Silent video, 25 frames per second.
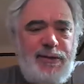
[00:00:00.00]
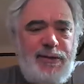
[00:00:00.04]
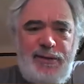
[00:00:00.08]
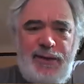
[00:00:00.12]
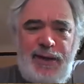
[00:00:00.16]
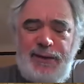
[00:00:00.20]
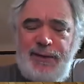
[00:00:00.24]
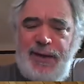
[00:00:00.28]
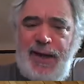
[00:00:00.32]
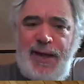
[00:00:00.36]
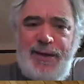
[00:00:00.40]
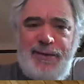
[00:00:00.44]

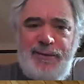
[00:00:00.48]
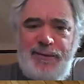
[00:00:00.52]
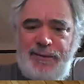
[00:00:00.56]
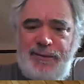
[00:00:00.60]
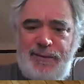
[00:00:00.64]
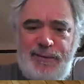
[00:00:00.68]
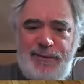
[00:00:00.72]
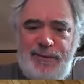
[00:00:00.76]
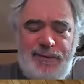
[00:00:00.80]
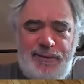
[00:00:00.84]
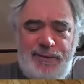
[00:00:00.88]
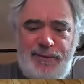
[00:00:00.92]
That that
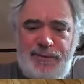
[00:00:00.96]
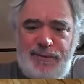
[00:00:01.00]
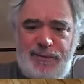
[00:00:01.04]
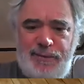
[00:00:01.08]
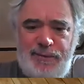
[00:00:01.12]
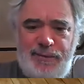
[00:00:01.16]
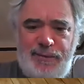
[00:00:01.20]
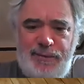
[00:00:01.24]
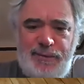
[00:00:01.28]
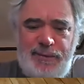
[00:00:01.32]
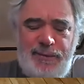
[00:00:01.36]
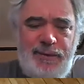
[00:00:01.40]

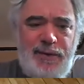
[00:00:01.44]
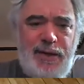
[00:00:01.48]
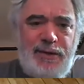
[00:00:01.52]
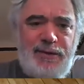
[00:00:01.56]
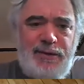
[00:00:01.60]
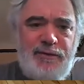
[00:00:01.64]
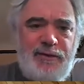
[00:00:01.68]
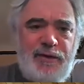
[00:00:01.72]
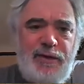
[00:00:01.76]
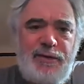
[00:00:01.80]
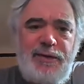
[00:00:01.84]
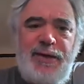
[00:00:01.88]

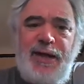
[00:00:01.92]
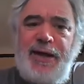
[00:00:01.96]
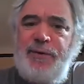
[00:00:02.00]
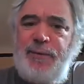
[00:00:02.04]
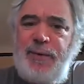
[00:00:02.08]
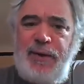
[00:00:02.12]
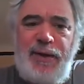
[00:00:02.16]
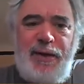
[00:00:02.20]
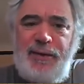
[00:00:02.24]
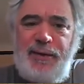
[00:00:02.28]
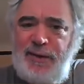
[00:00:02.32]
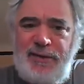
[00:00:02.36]
not as
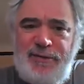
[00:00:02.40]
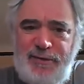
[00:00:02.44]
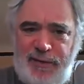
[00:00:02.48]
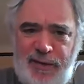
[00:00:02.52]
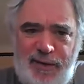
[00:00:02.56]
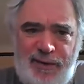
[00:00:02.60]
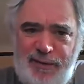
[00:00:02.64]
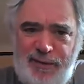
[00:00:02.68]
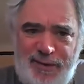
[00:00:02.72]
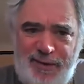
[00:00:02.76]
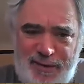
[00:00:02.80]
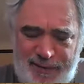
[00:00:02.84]
anyway that that's
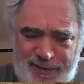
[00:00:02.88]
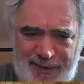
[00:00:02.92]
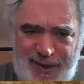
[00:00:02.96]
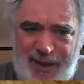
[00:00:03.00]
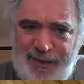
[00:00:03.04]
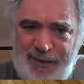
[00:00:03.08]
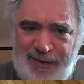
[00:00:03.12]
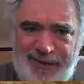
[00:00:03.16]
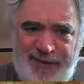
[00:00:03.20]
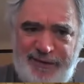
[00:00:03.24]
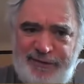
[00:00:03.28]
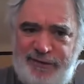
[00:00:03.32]

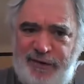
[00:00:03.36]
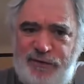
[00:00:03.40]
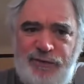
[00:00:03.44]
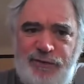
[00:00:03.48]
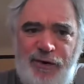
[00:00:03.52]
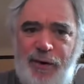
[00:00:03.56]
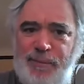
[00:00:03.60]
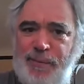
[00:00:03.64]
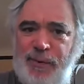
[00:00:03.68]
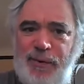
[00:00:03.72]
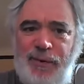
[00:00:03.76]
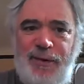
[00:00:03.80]
that leaves a
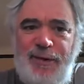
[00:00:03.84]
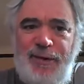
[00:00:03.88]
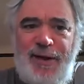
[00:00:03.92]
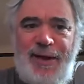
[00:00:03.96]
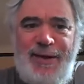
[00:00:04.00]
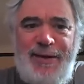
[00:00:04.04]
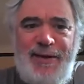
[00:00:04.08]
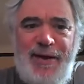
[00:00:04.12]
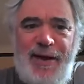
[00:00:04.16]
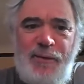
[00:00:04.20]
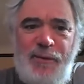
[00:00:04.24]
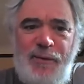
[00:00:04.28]
trouble
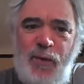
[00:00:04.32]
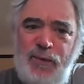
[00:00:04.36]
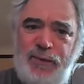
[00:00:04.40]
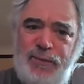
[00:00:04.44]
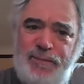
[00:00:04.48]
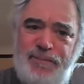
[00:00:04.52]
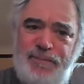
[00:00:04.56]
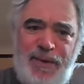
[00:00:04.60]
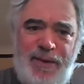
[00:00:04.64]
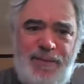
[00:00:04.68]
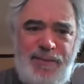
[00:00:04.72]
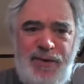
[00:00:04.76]
and i
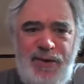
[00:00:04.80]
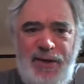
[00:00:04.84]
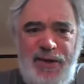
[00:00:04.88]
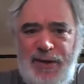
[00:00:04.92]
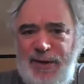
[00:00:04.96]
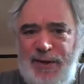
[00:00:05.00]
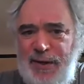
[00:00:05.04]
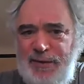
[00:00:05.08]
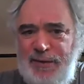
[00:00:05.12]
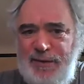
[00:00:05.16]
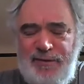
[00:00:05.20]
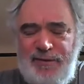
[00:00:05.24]
won't maybe i'll
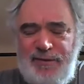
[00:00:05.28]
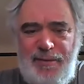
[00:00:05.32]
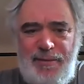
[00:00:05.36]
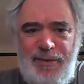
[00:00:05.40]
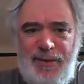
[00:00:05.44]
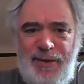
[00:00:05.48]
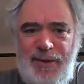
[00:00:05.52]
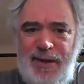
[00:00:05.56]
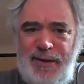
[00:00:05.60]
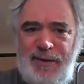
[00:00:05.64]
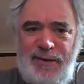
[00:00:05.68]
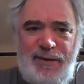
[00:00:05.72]
get to some
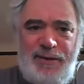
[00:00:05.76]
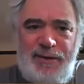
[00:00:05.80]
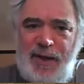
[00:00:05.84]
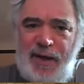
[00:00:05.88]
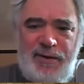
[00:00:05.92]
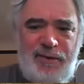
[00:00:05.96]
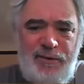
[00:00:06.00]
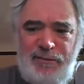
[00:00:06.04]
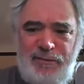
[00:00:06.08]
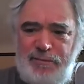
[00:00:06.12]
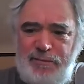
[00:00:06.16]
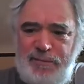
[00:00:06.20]
of that
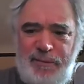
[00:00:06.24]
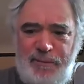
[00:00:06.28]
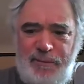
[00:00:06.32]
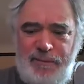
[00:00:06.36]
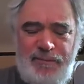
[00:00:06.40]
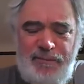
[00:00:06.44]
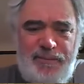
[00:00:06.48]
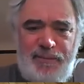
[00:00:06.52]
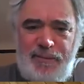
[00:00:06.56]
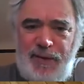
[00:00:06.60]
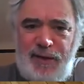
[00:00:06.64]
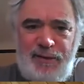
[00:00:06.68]
i don't
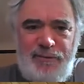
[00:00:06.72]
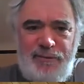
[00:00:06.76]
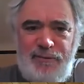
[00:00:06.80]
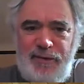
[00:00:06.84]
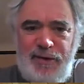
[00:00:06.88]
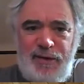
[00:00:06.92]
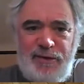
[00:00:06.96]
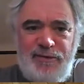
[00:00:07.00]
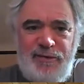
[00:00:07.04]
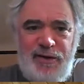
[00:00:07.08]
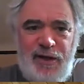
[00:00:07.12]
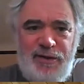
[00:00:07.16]
that
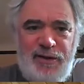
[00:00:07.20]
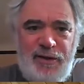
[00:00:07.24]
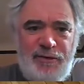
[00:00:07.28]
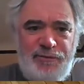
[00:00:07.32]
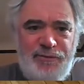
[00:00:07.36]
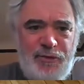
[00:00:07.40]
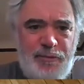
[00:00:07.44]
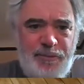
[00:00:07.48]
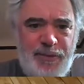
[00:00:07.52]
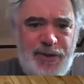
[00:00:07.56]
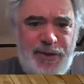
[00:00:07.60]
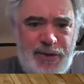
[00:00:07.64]
does nothing
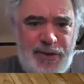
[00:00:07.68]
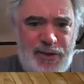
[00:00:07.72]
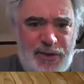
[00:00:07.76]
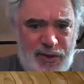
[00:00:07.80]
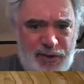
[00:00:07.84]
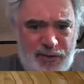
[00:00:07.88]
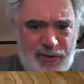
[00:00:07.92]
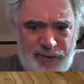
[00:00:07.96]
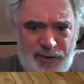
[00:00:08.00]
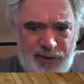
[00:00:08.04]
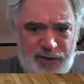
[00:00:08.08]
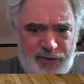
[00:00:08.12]
for me
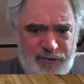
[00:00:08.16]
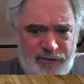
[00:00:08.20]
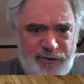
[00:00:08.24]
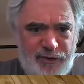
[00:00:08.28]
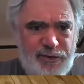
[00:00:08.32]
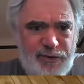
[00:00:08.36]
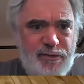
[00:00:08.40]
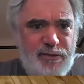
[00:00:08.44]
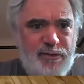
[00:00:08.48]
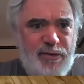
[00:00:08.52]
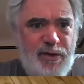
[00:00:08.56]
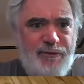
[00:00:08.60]
i don't think it's a
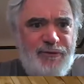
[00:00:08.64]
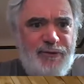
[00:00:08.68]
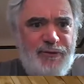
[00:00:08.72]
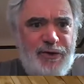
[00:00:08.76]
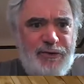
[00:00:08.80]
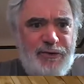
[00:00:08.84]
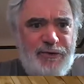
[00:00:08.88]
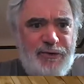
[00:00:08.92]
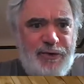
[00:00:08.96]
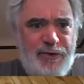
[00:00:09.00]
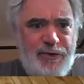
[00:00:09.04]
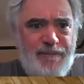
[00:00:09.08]
good
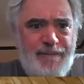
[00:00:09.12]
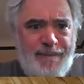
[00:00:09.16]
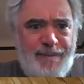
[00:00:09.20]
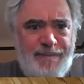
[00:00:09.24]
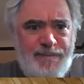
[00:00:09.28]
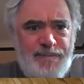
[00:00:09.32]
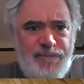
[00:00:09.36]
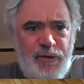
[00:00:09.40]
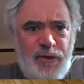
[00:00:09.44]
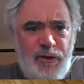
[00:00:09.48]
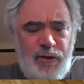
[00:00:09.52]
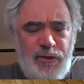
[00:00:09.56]
definition
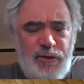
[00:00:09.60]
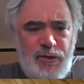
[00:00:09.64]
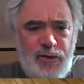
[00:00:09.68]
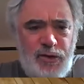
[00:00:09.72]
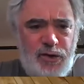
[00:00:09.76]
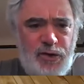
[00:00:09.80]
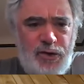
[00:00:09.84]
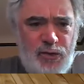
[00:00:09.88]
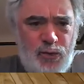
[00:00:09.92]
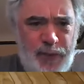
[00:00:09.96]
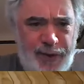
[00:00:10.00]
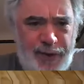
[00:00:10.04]
or a
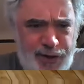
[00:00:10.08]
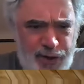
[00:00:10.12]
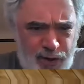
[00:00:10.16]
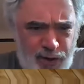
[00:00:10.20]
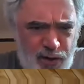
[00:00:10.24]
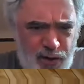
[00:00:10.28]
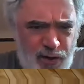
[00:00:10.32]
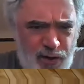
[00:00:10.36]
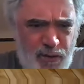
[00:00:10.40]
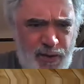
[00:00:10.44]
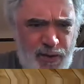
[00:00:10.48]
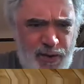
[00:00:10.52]
good way to
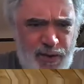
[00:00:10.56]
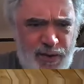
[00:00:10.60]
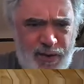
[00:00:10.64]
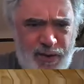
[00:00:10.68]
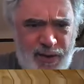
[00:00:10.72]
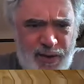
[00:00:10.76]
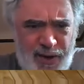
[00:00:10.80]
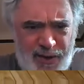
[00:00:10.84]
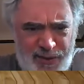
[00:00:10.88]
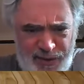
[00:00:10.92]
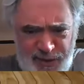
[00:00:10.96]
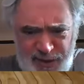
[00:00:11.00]
go
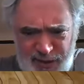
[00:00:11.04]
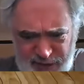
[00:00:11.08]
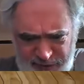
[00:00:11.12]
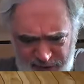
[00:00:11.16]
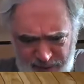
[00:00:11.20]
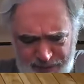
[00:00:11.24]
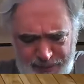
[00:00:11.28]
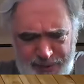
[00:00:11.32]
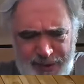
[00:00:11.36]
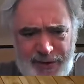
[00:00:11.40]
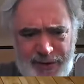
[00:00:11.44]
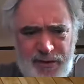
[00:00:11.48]
i think
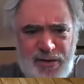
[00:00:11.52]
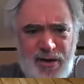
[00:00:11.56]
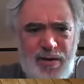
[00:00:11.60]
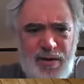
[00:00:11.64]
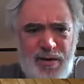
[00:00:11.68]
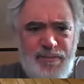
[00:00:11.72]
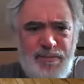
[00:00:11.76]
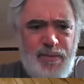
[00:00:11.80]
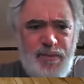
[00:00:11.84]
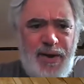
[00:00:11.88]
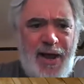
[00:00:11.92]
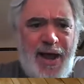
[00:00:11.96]
some of that will
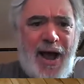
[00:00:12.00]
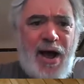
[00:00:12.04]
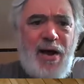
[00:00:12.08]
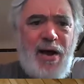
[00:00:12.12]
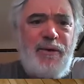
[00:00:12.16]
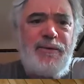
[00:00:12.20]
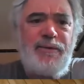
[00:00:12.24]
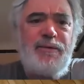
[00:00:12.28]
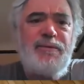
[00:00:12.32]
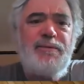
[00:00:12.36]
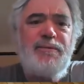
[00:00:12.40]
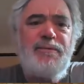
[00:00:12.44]
come
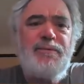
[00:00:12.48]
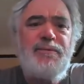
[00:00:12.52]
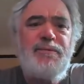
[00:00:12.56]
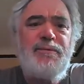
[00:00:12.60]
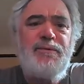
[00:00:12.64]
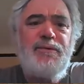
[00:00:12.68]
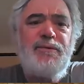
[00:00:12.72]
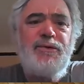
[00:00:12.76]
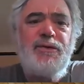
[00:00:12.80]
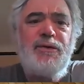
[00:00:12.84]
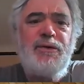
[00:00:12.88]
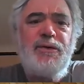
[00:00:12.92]
out
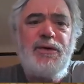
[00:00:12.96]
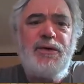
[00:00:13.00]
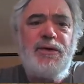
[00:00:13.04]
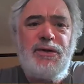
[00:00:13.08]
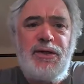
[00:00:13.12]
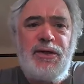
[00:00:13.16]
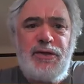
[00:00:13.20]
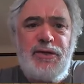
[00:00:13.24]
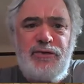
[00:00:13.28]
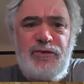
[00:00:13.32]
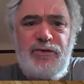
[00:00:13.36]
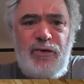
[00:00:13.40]

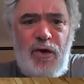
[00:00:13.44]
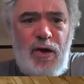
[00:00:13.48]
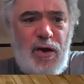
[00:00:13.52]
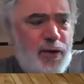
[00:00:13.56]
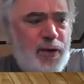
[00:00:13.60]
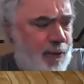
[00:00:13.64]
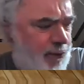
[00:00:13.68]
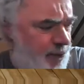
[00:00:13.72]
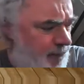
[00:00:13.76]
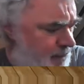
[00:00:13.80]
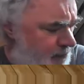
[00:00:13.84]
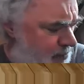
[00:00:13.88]
in this
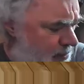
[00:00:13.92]
talk